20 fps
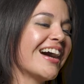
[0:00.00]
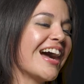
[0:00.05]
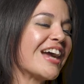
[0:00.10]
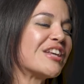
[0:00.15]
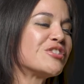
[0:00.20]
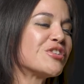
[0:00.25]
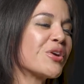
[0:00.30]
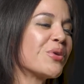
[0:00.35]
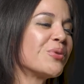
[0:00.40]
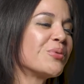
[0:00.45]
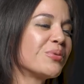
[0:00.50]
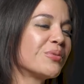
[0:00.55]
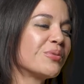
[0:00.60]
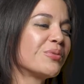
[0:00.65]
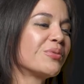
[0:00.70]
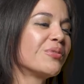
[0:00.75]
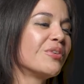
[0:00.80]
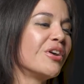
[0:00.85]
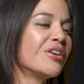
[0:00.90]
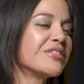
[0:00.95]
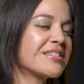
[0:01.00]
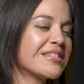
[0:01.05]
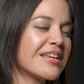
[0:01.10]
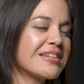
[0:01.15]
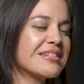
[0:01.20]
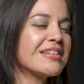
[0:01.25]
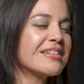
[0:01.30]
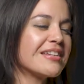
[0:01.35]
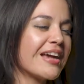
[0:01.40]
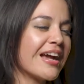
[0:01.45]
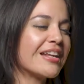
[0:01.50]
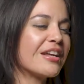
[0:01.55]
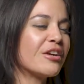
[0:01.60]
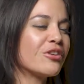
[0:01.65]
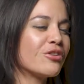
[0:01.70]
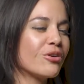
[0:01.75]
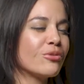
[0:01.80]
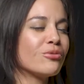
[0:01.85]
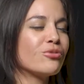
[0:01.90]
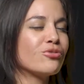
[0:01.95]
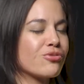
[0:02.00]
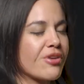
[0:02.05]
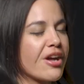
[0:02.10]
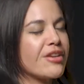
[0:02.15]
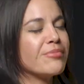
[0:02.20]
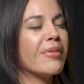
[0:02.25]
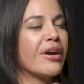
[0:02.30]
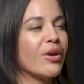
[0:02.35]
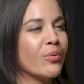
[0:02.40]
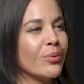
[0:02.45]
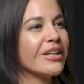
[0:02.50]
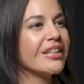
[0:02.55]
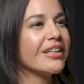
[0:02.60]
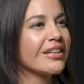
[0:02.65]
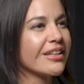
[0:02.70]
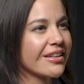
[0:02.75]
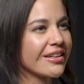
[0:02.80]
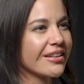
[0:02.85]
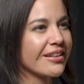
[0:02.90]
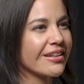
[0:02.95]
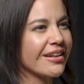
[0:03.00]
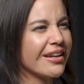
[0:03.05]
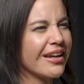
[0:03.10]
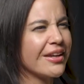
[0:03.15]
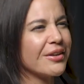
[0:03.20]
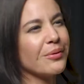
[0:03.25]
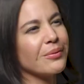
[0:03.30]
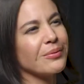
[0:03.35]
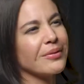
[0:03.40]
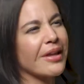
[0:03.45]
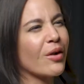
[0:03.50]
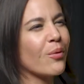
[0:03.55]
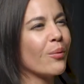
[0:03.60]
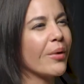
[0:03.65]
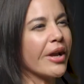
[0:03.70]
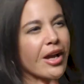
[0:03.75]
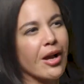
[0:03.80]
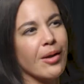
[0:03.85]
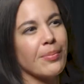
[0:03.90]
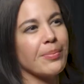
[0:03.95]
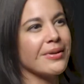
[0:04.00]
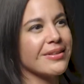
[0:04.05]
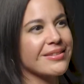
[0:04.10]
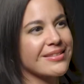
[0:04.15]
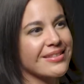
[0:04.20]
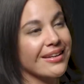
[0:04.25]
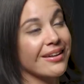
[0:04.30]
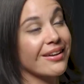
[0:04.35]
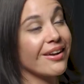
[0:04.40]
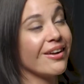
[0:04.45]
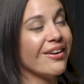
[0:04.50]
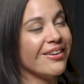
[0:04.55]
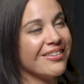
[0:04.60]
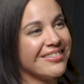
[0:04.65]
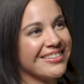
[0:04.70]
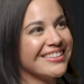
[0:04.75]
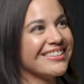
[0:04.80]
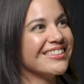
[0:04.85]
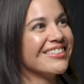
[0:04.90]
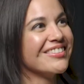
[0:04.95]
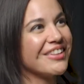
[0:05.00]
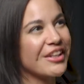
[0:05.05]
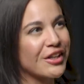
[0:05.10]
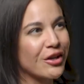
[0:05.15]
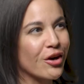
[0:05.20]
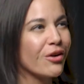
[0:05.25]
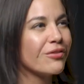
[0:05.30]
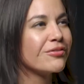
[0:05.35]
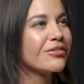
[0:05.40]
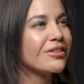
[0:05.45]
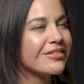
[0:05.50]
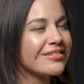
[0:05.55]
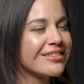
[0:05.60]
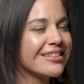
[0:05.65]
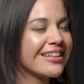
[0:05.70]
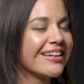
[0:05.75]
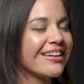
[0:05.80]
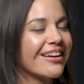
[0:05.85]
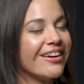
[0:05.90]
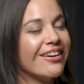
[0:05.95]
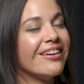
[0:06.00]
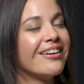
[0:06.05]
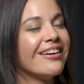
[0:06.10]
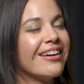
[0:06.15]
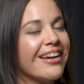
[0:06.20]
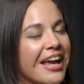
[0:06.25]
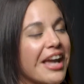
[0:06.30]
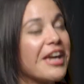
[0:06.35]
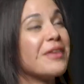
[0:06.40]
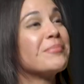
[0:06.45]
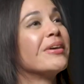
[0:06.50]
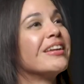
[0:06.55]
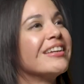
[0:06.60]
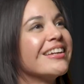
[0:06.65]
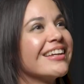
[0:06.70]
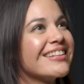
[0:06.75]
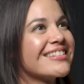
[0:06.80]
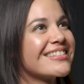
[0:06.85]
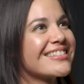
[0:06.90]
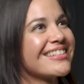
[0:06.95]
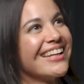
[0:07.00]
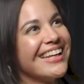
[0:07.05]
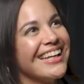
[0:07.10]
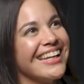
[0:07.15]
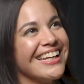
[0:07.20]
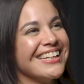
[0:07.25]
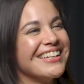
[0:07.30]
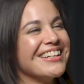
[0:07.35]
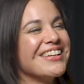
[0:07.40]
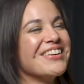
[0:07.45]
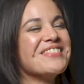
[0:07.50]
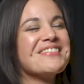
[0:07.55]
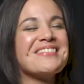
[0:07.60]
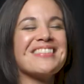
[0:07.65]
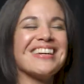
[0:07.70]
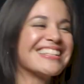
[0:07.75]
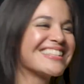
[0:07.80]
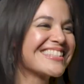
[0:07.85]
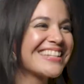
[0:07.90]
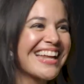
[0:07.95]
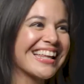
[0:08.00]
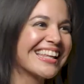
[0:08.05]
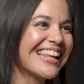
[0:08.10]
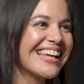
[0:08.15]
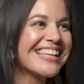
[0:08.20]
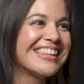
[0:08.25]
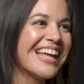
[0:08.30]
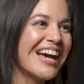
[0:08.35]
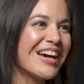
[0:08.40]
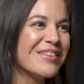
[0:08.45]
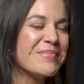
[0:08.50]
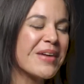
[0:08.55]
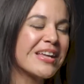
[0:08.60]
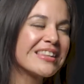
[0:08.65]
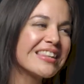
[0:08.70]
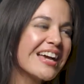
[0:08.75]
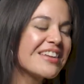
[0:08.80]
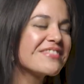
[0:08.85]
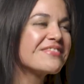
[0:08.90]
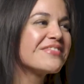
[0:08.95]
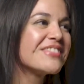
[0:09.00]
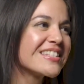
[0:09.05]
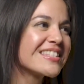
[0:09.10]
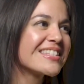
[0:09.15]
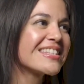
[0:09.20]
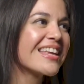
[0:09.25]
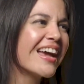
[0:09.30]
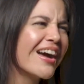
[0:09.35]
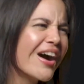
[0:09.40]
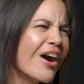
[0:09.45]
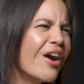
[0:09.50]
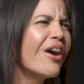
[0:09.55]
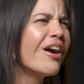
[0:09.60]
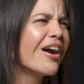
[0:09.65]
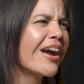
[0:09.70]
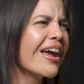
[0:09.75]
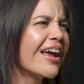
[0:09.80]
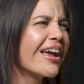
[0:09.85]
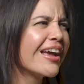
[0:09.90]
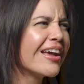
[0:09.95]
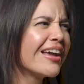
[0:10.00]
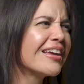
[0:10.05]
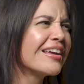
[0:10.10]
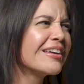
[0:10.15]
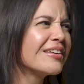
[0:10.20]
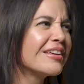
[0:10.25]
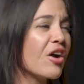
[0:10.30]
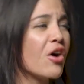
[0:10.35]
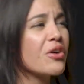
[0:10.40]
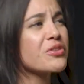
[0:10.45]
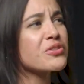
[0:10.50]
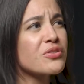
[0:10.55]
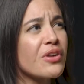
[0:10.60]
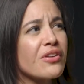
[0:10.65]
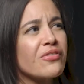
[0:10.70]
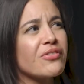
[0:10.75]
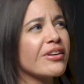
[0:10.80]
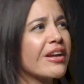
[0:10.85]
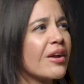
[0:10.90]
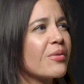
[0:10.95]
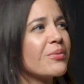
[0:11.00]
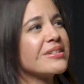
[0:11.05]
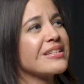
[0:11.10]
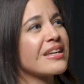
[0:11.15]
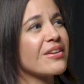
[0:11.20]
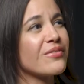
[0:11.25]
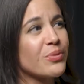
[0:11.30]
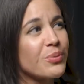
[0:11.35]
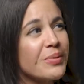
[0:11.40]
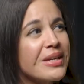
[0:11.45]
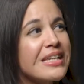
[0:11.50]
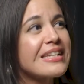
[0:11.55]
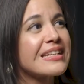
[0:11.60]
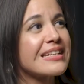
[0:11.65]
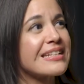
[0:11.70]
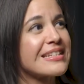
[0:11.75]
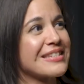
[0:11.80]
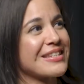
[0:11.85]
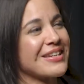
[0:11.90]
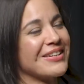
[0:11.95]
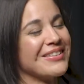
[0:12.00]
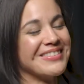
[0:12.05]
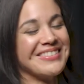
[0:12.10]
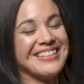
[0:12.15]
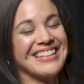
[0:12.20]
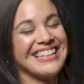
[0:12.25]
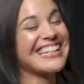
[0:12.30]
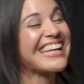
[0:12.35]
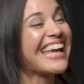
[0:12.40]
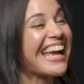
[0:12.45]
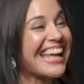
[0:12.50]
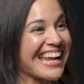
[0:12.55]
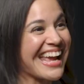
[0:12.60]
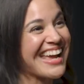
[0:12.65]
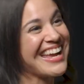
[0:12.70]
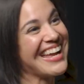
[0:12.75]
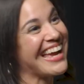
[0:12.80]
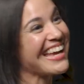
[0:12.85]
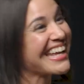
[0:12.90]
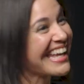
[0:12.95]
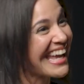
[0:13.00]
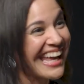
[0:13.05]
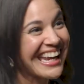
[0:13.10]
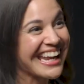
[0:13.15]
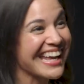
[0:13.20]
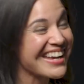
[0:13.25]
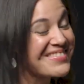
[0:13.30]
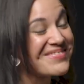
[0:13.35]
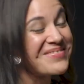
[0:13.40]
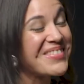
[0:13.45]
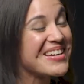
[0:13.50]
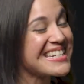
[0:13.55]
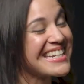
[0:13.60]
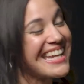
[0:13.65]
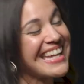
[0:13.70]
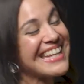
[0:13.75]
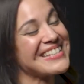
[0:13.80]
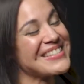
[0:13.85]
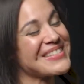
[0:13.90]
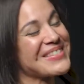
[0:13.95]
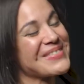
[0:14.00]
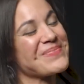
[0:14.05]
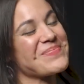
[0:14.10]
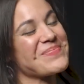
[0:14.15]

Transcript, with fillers: I don't, on Sunday night, I don't dread my week. I don't like wake up and it's like, oh, you know, like Garfield, like, oh, I hate Mondays. You know, it's not like that. My life is that. Also, I forget what day of the week it is. So I can't hate Mondays.